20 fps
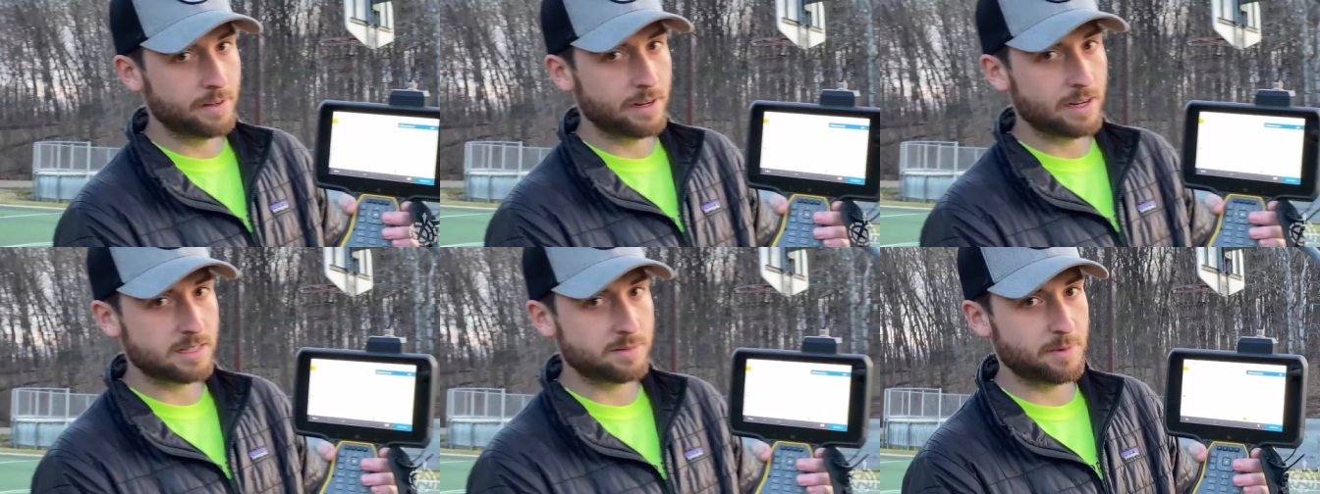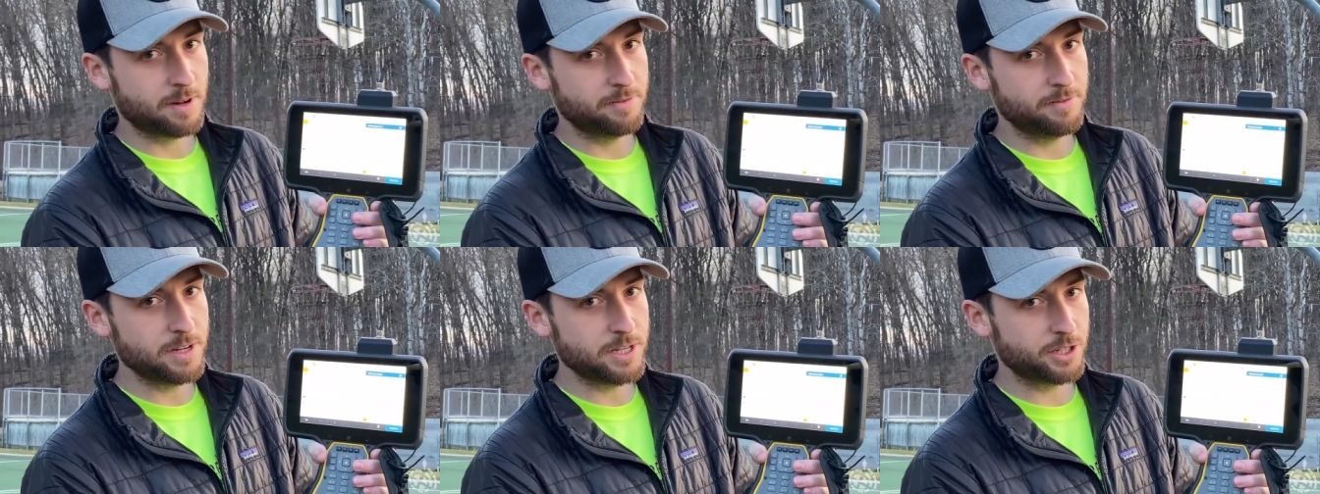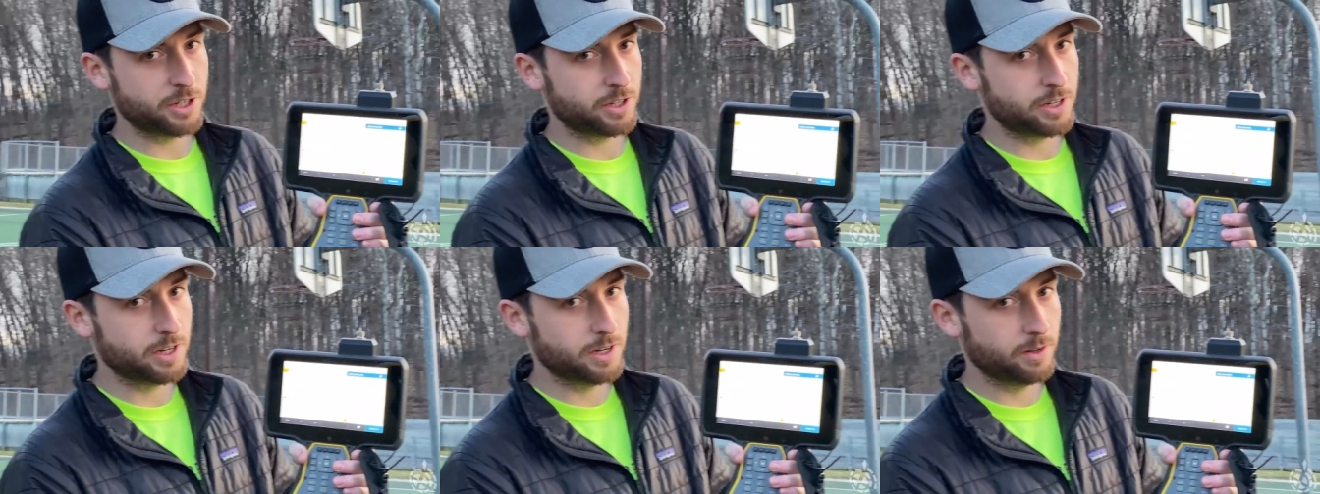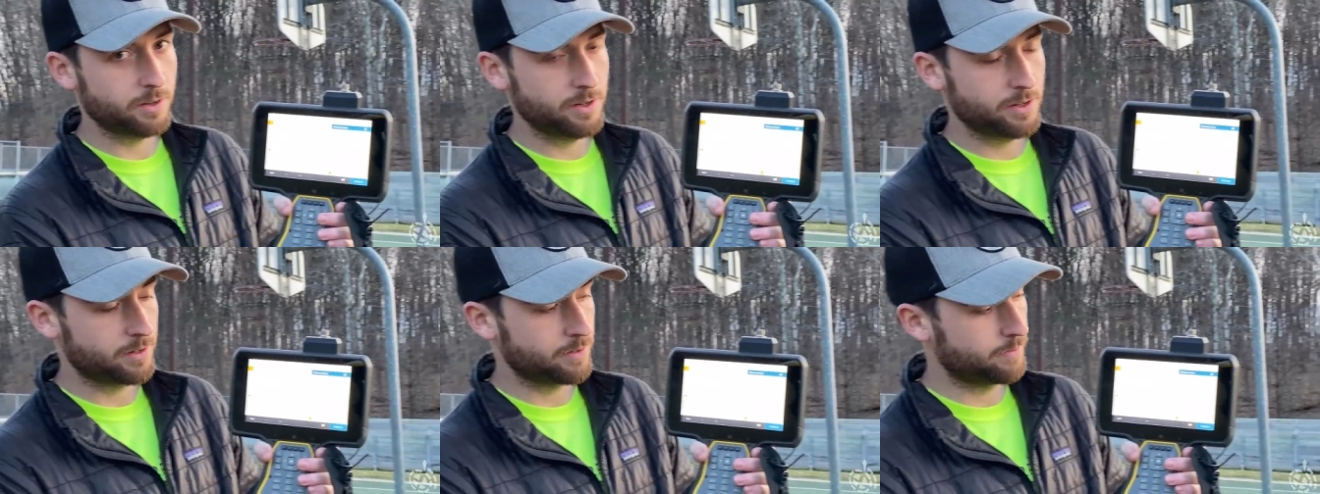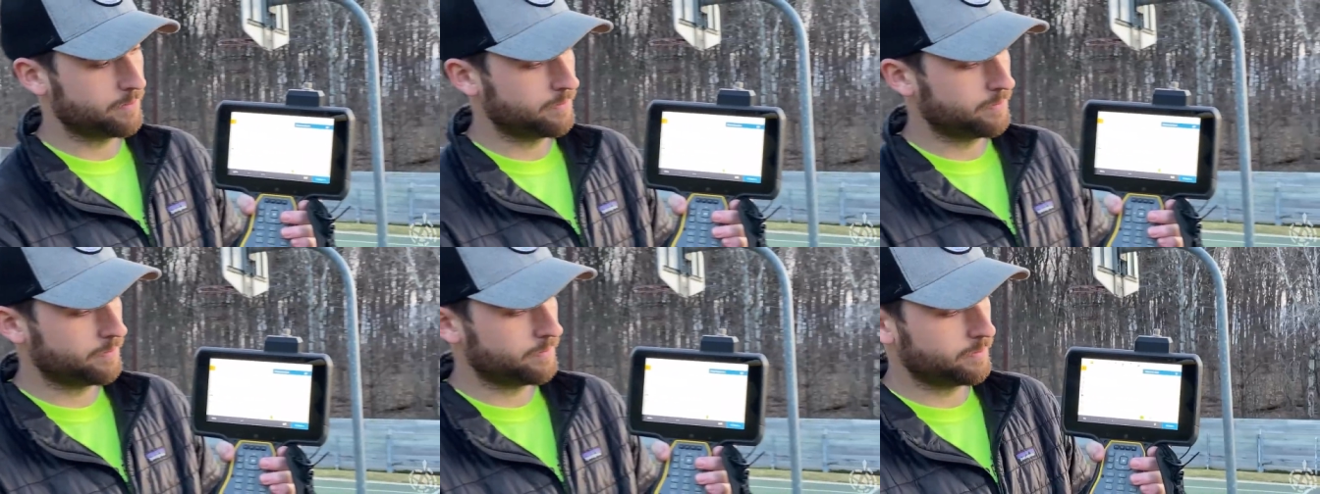as my feature code,
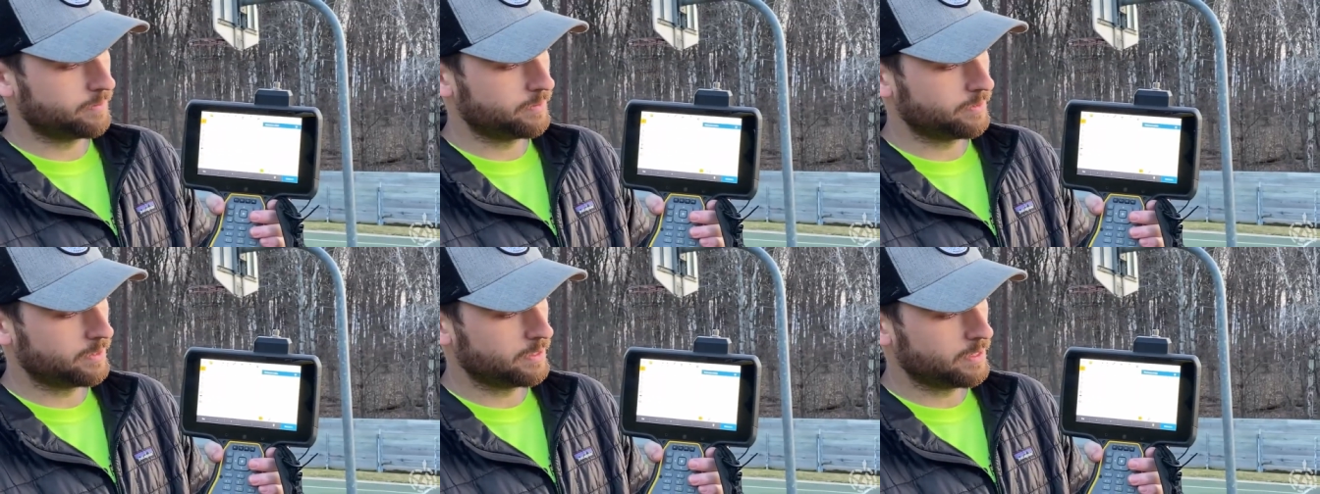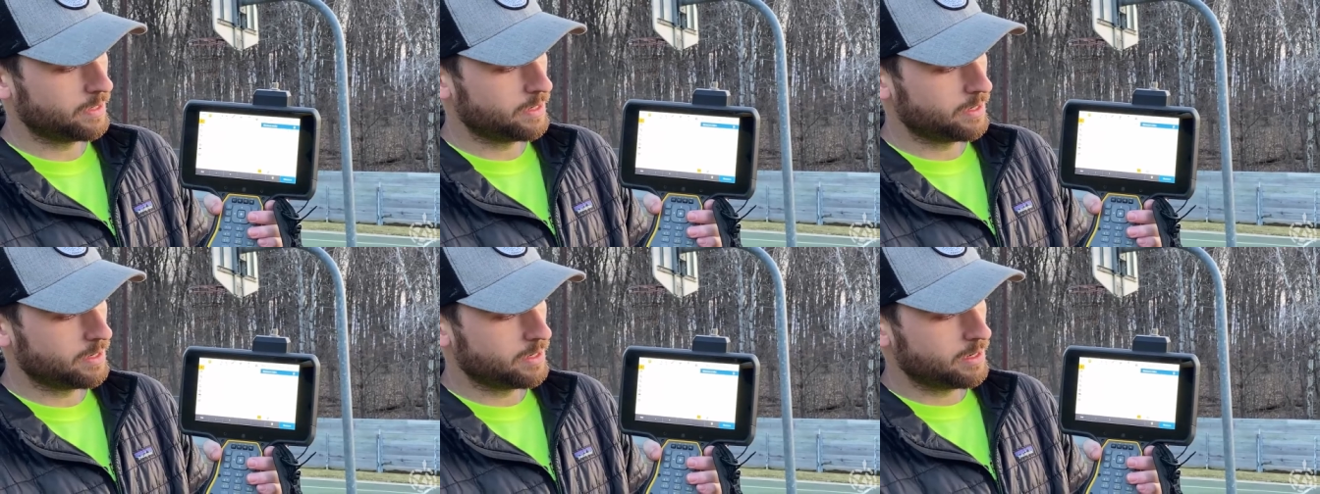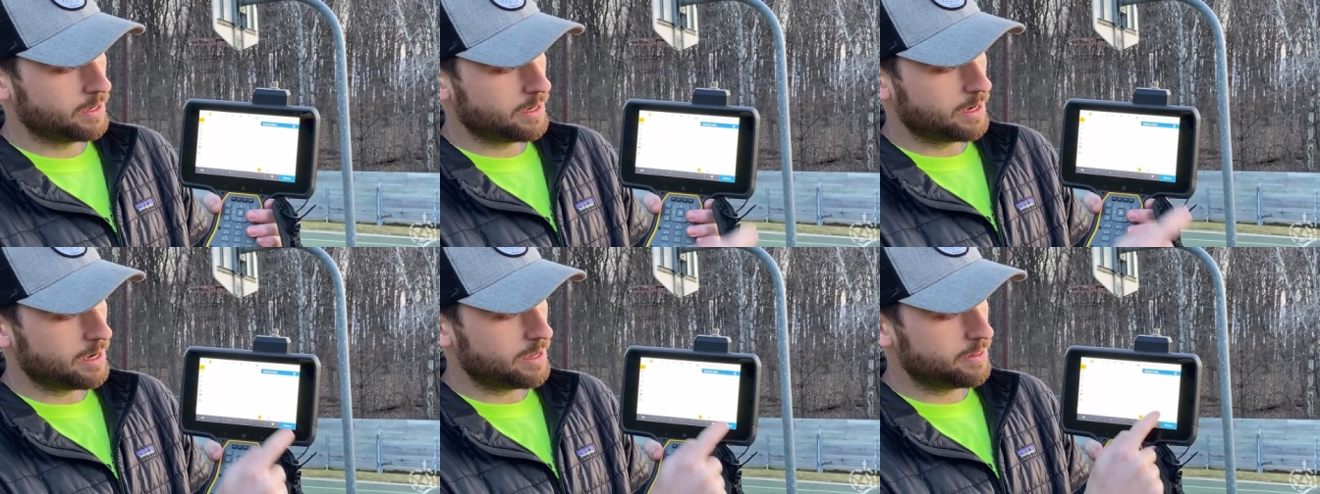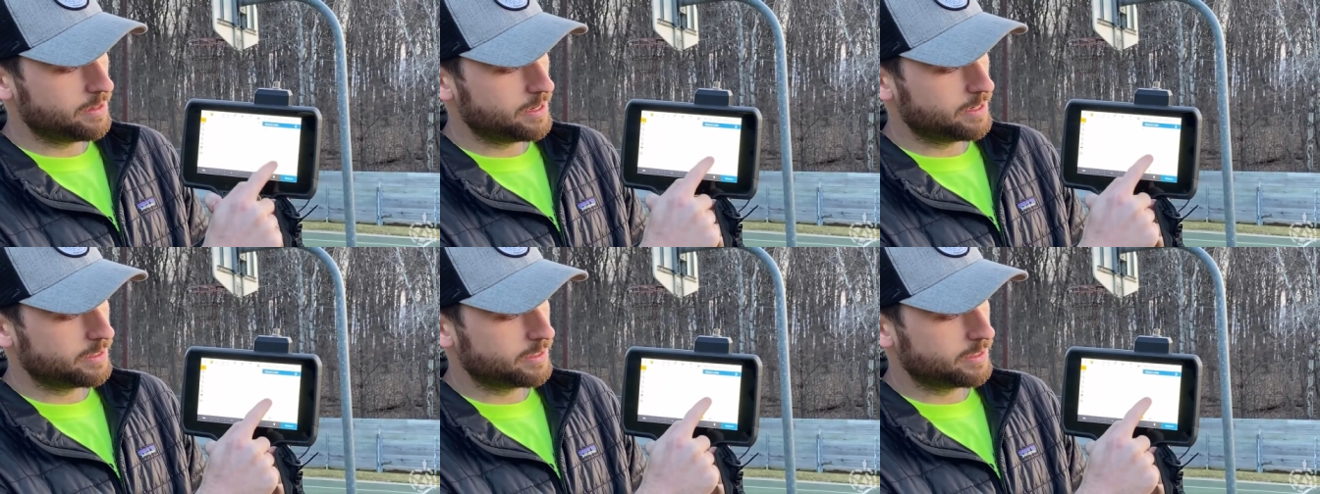and then